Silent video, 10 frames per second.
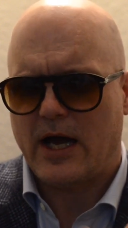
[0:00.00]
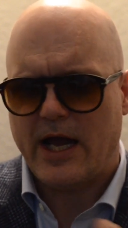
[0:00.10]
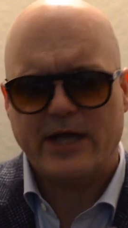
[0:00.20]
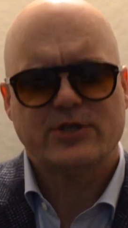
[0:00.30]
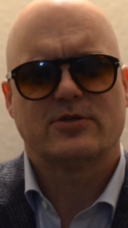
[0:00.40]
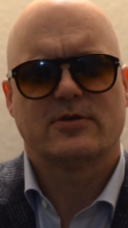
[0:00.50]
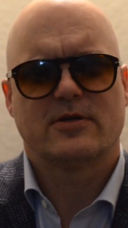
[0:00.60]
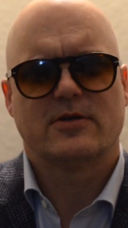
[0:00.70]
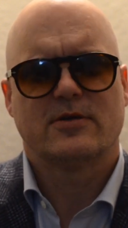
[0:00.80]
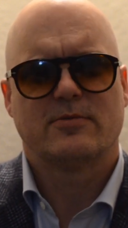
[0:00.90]
I
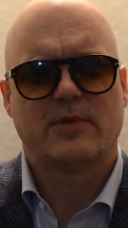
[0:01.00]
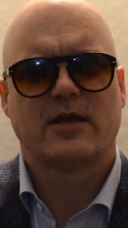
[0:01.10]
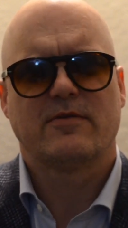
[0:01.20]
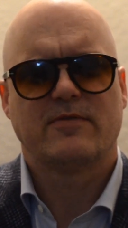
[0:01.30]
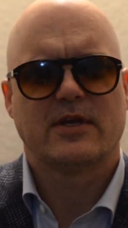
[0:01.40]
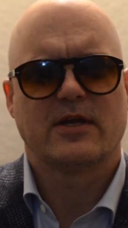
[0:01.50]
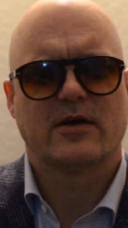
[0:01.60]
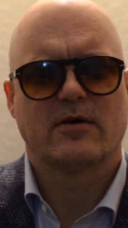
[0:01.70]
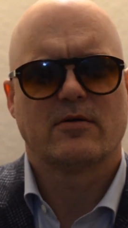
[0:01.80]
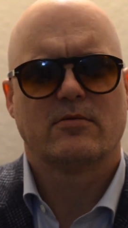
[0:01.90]
should make a
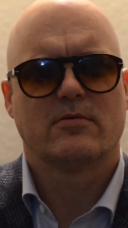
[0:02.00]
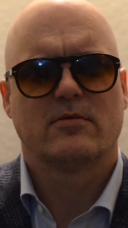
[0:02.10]
video